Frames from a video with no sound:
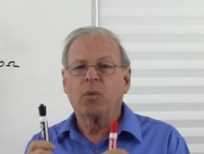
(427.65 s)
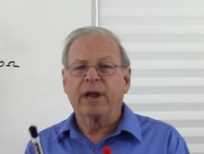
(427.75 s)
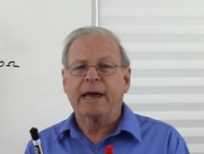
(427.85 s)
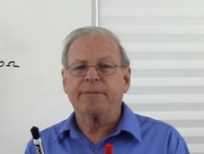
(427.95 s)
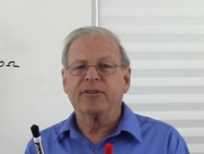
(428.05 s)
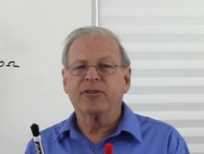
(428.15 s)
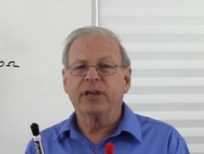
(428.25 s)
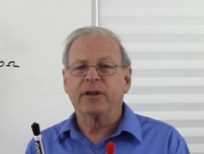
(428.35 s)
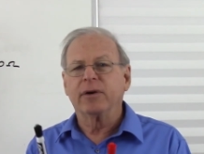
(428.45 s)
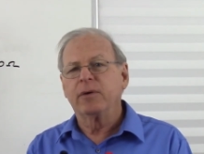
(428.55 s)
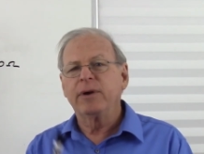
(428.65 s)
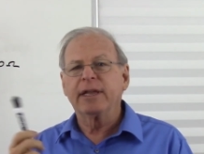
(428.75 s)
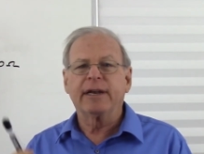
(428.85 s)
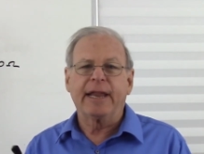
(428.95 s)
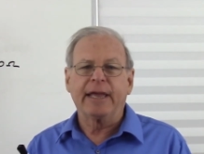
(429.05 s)
What happens then? We
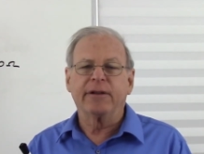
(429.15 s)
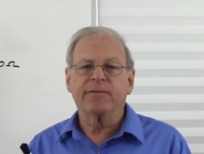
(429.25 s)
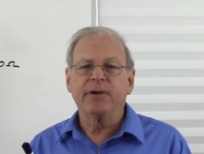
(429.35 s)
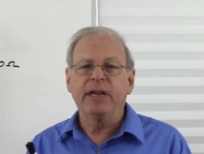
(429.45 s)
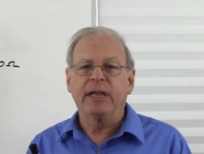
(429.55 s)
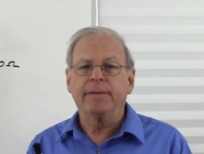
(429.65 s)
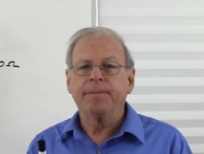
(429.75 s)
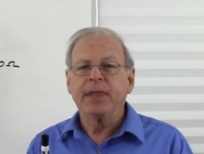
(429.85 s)
get a negative reading.